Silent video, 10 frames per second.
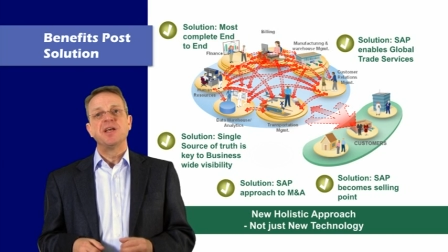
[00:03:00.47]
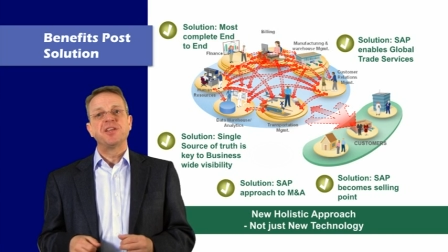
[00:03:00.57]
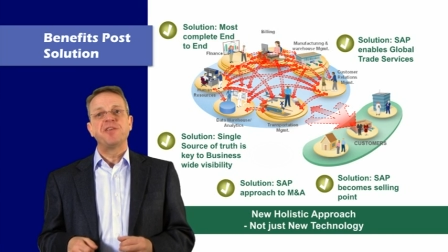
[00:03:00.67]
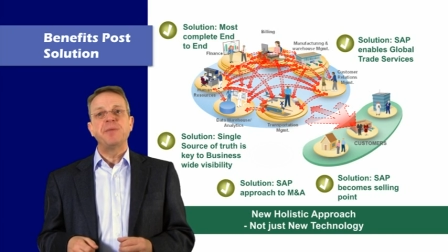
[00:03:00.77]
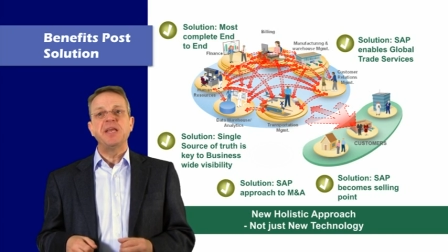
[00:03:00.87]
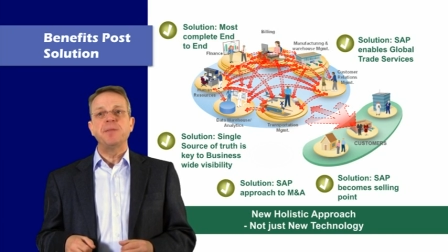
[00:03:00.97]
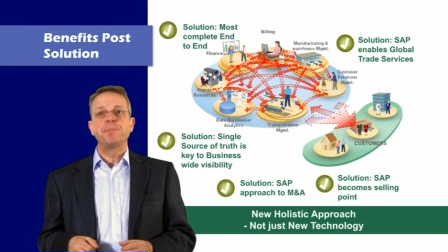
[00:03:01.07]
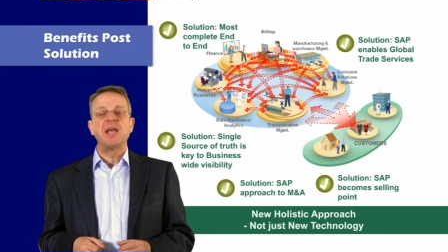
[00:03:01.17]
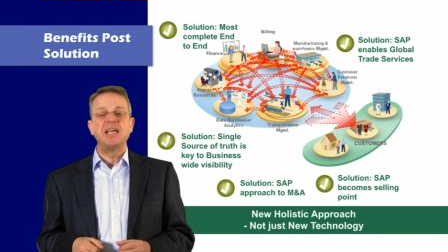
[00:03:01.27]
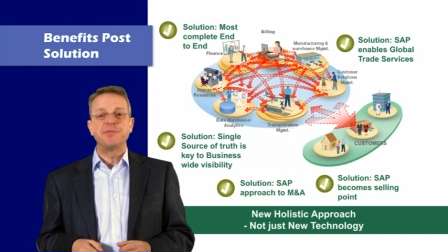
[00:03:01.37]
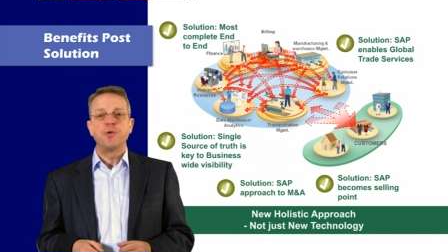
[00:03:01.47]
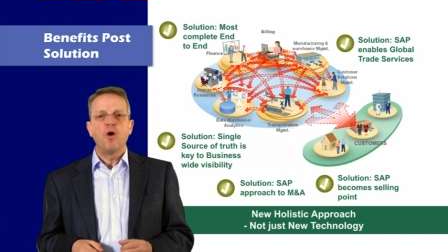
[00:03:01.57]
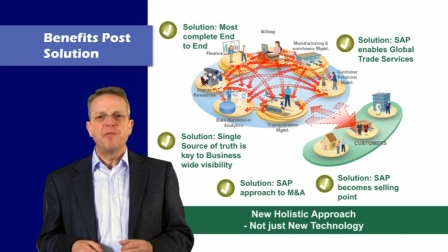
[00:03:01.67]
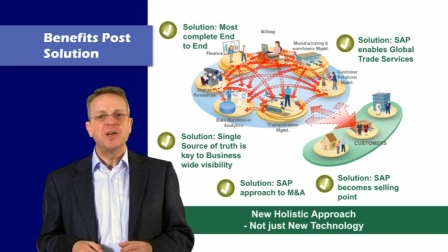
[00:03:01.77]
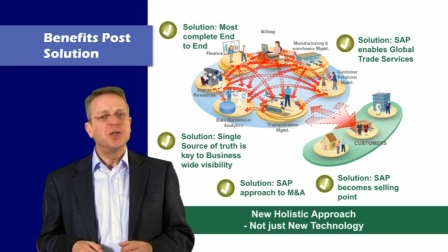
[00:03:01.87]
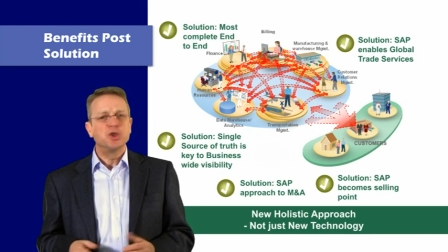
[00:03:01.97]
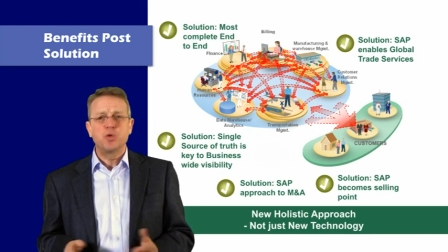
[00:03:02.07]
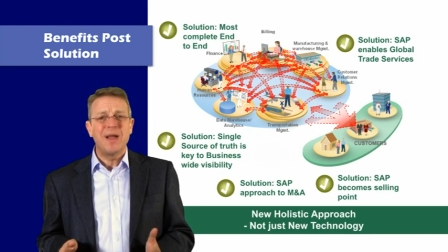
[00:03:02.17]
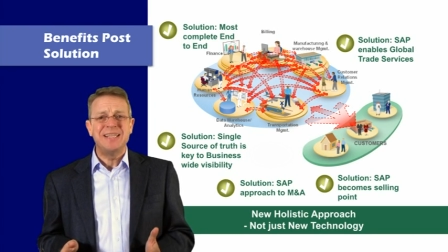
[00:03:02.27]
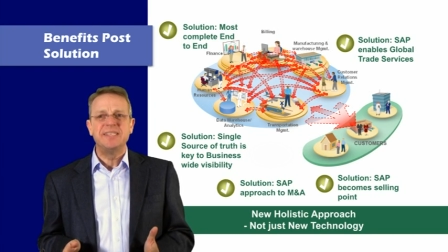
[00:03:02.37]
that have been in place for over
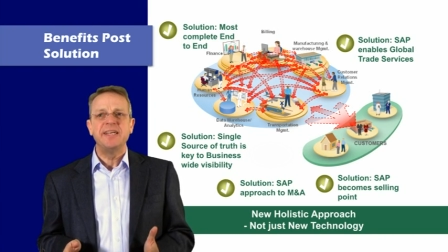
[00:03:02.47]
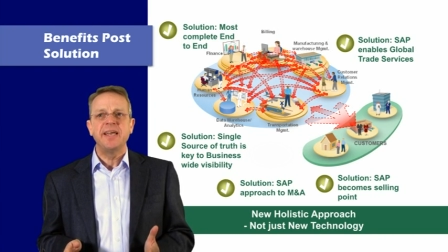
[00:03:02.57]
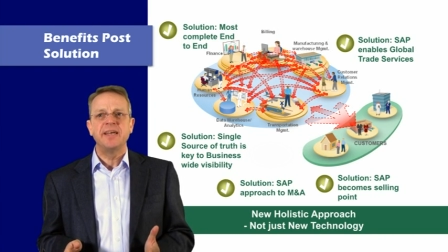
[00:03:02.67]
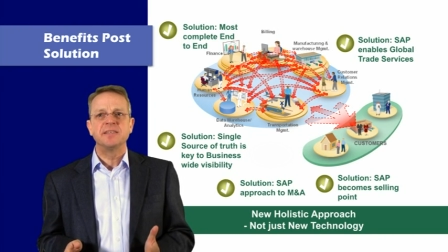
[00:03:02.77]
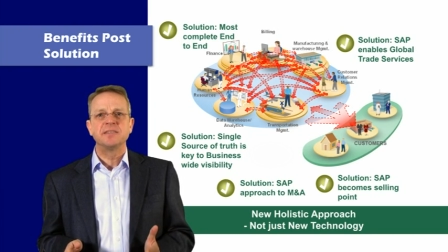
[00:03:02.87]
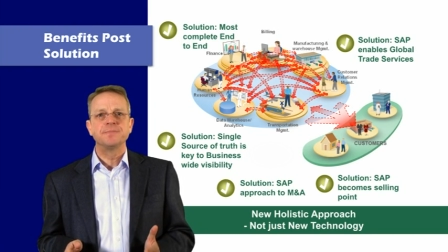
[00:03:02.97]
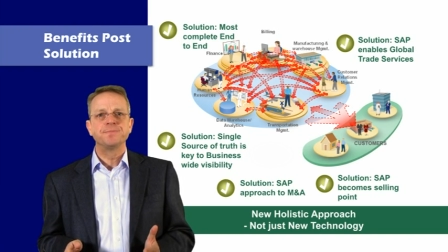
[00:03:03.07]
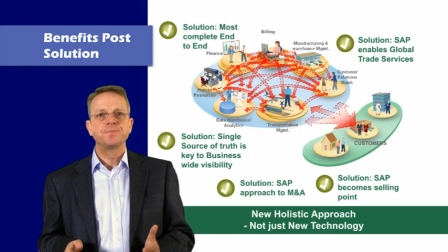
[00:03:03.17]
20 years.